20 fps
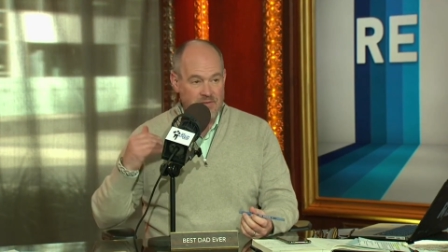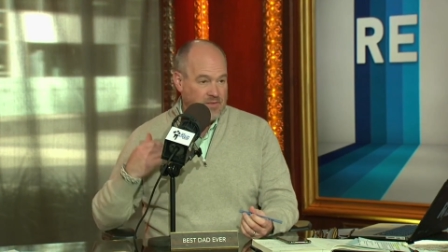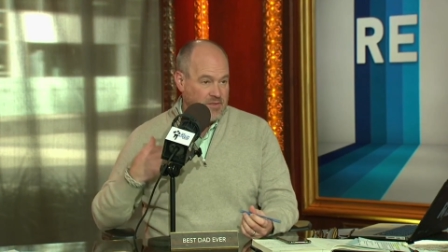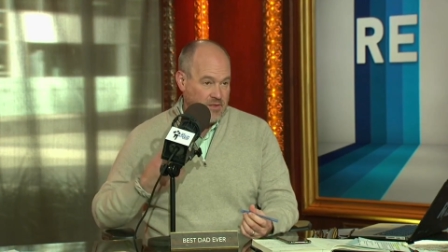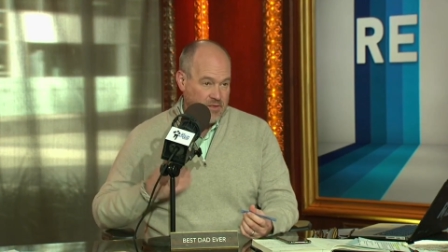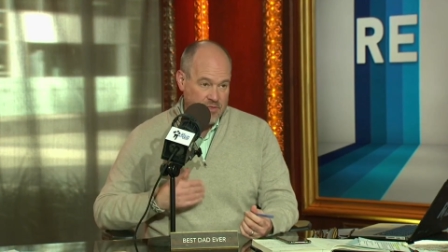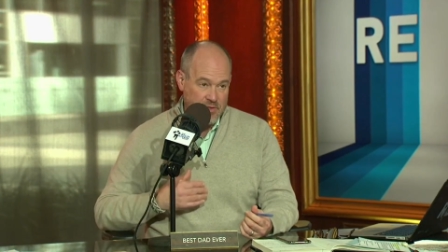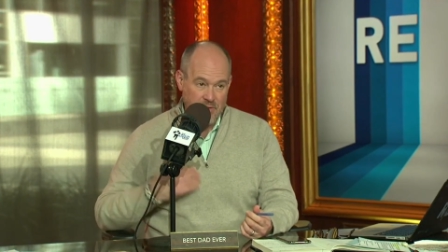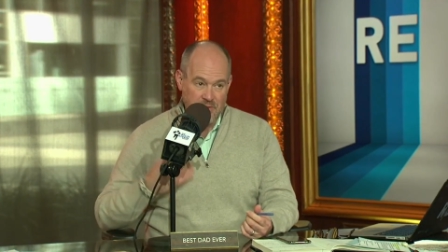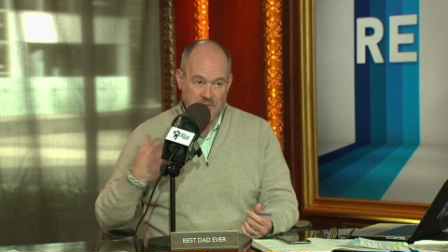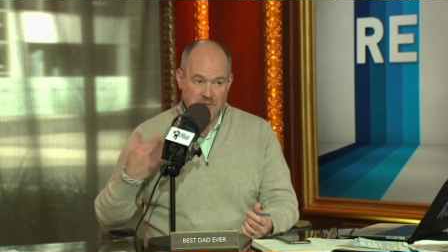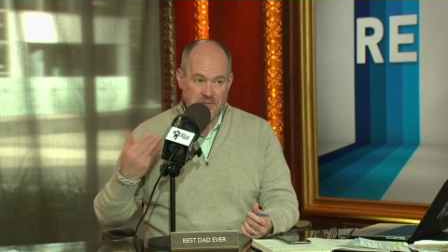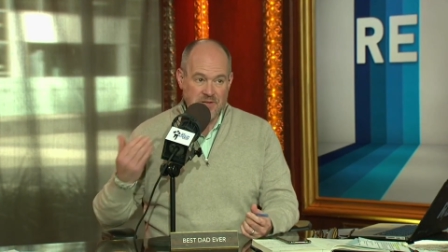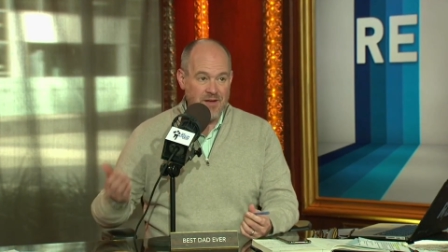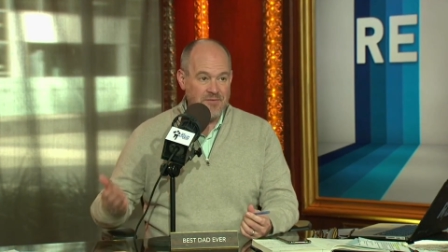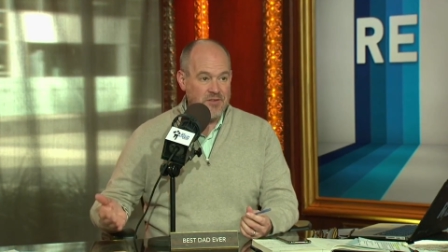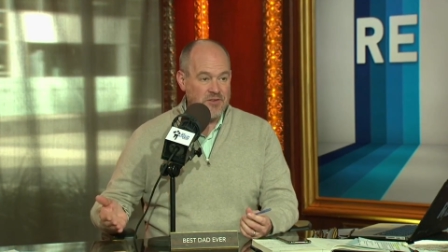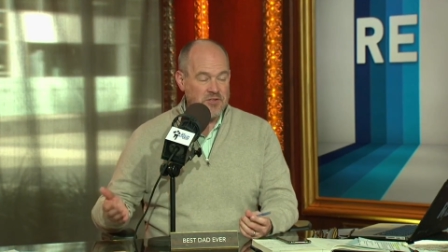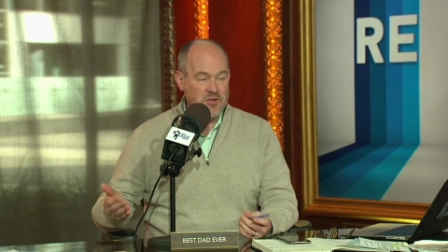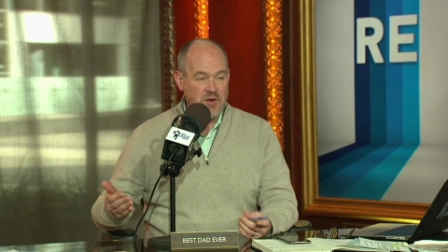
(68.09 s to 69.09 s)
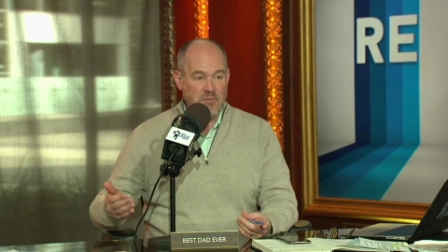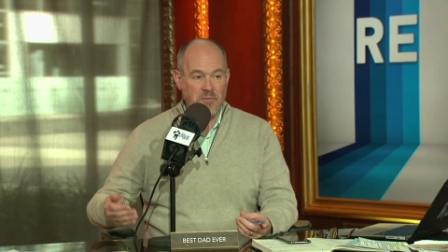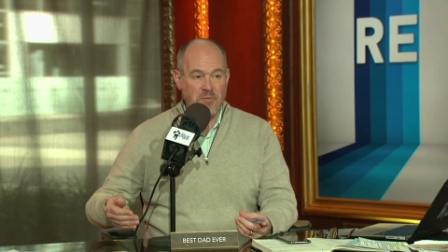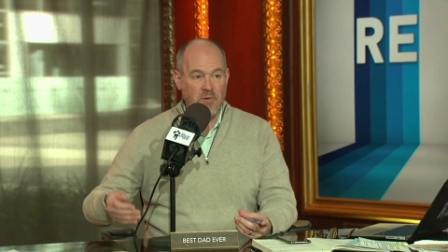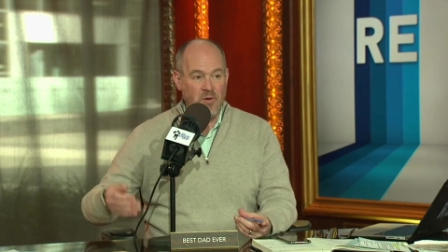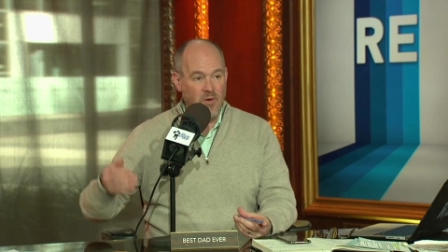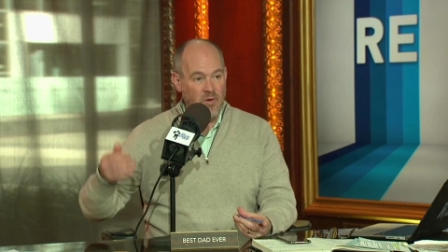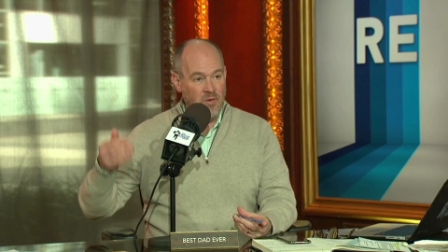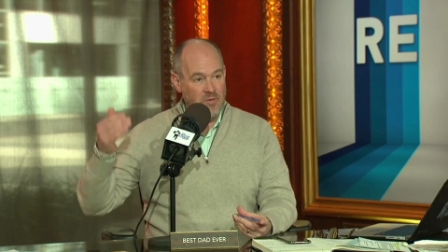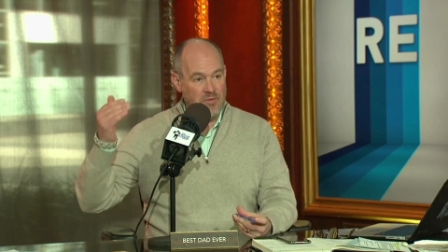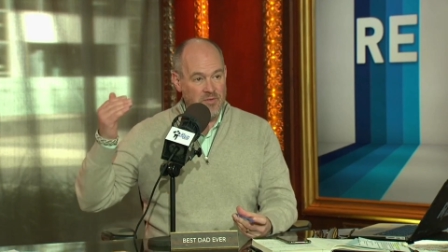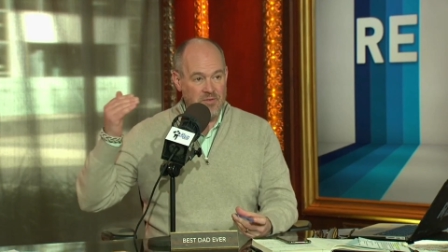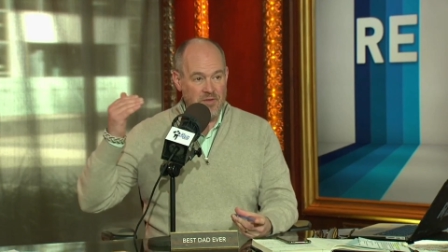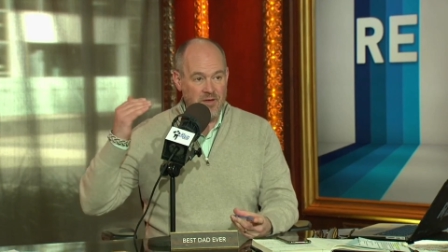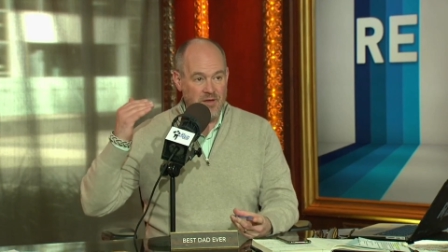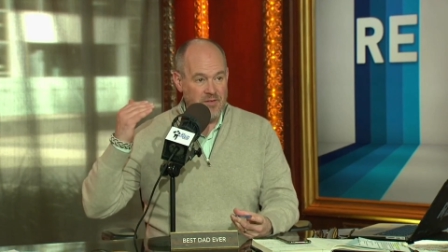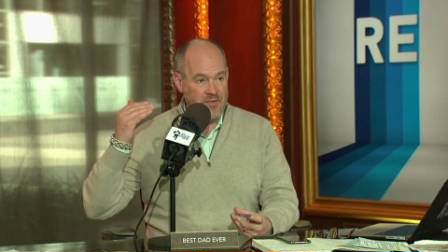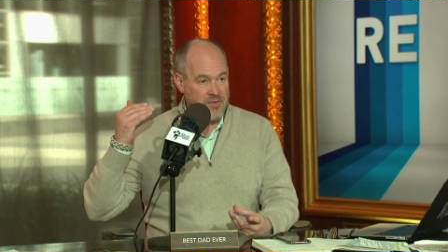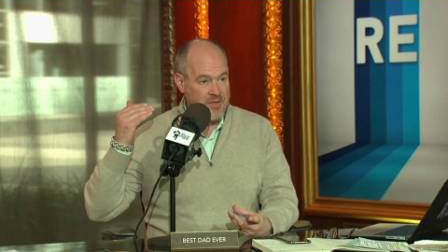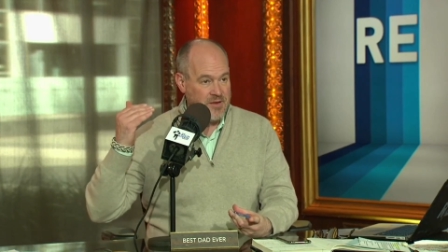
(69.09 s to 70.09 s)
The Thursday of the Super Bowl,
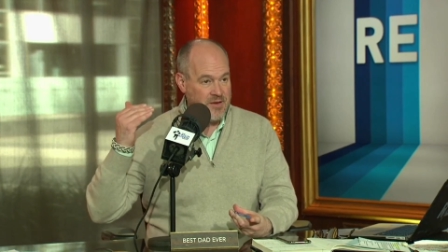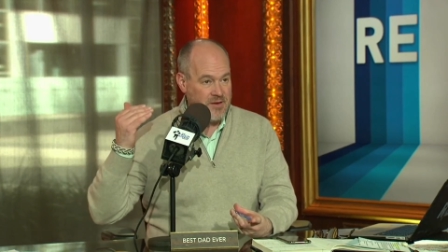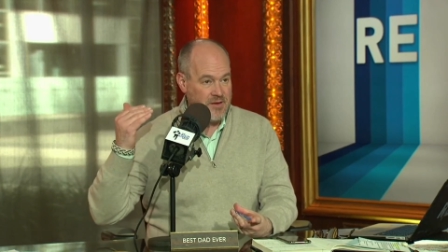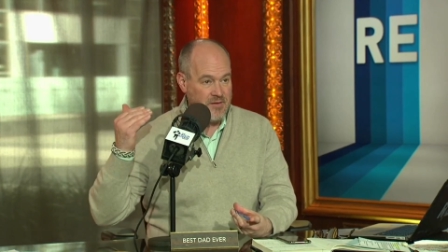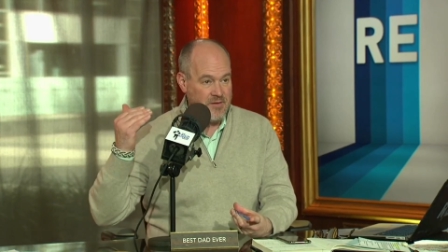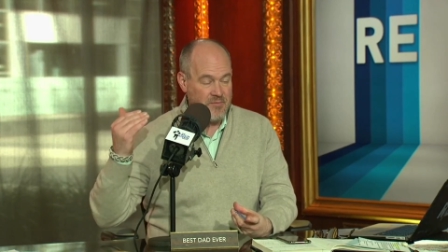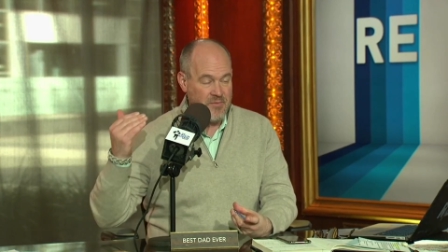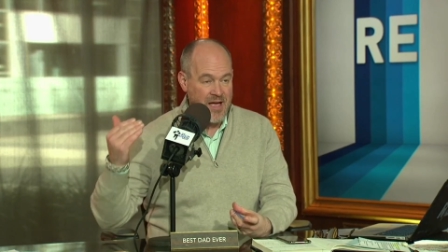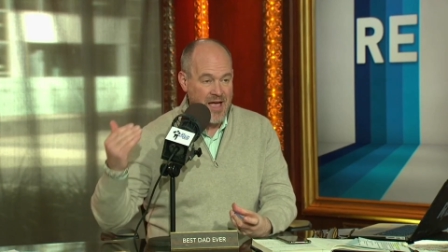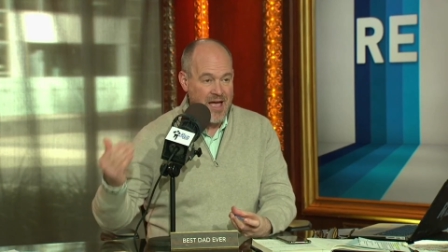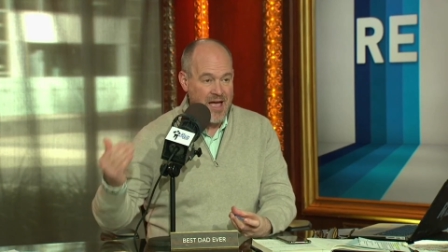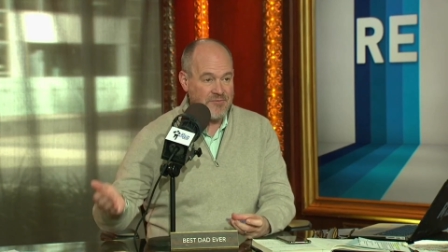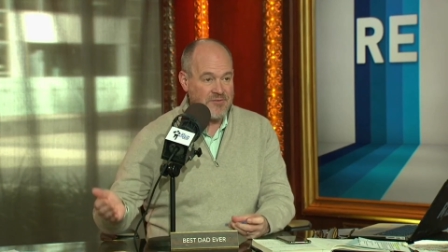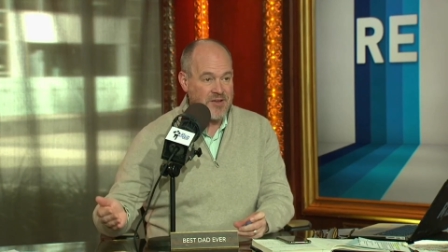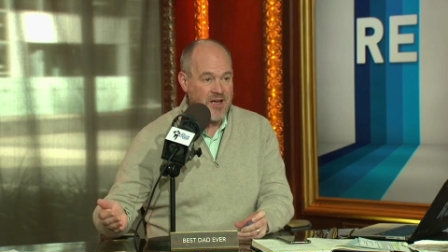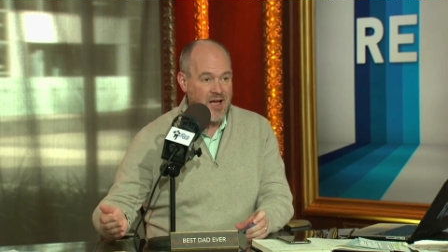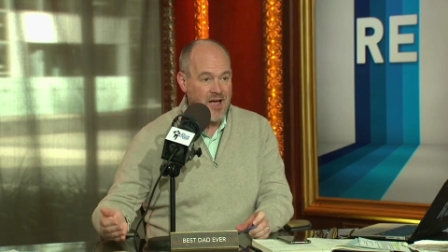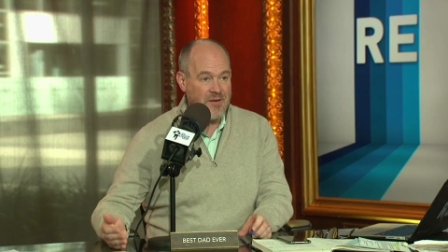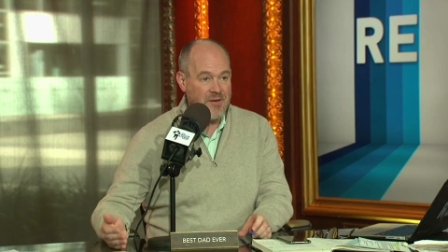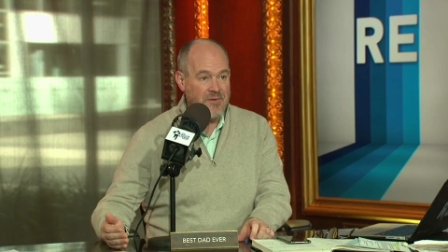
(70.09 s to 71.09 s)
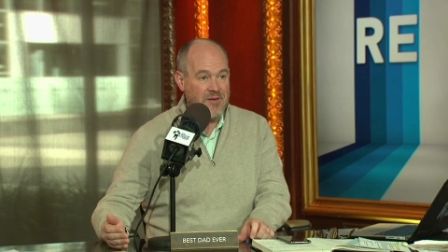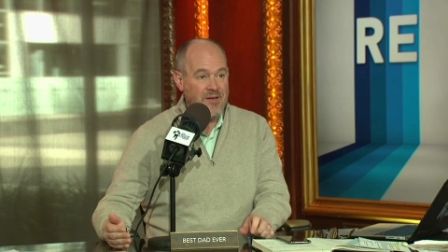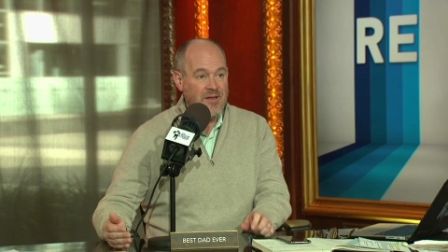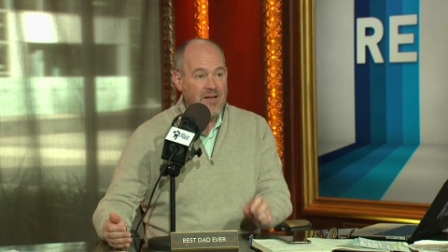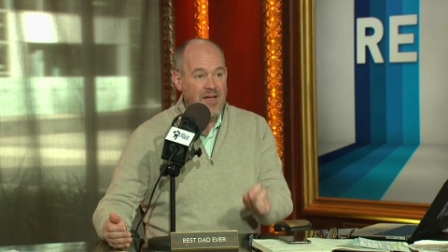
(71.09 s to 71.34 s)
the, the halftime